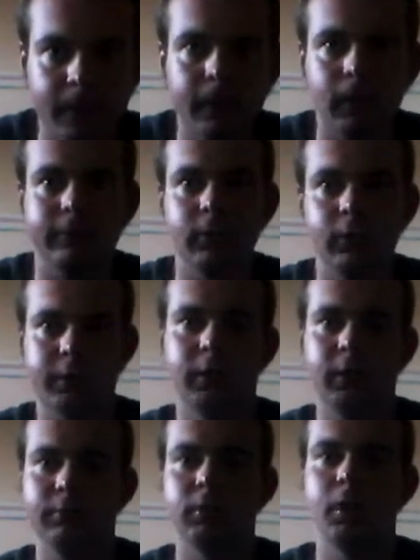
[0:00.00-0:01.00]
for looking
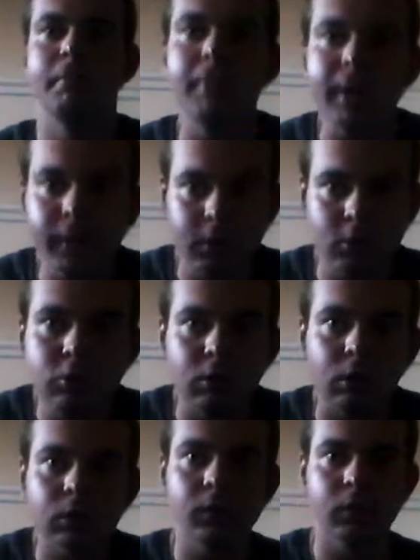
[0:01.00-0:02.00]
after and making
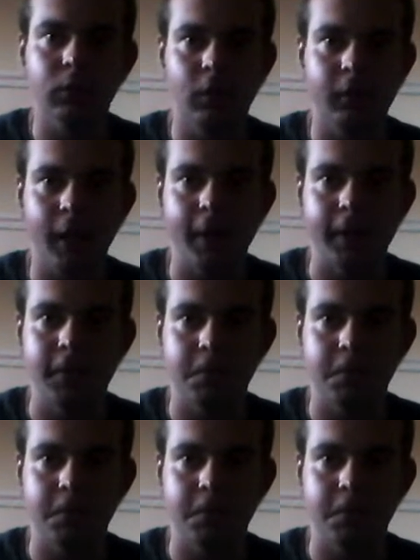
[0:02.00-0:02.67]
sure that they're okay.